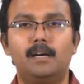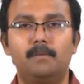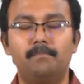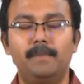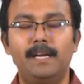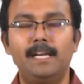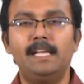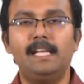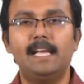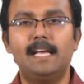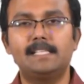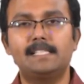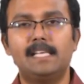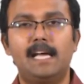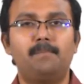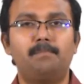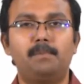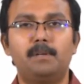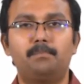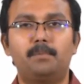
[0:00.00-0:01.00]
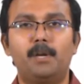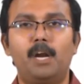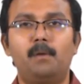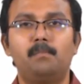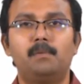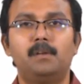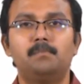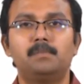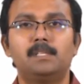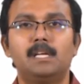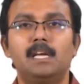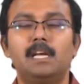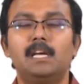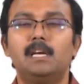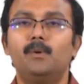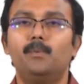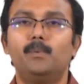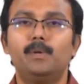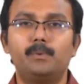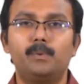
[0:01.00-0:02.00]
many example problems
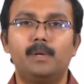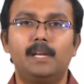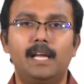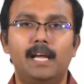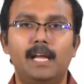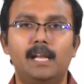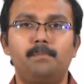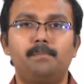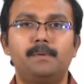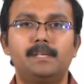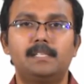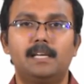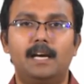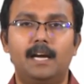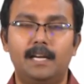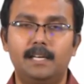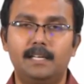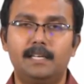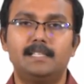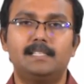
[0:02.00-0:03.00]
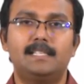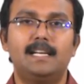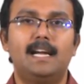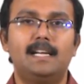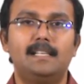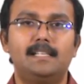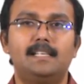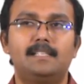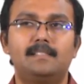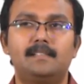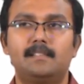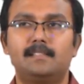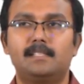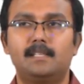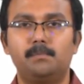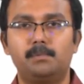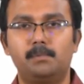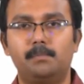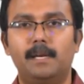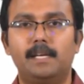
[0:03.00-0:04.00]
which will help us understand these
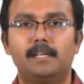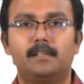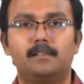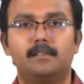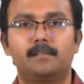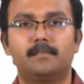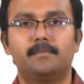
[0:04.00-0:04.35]
systems better.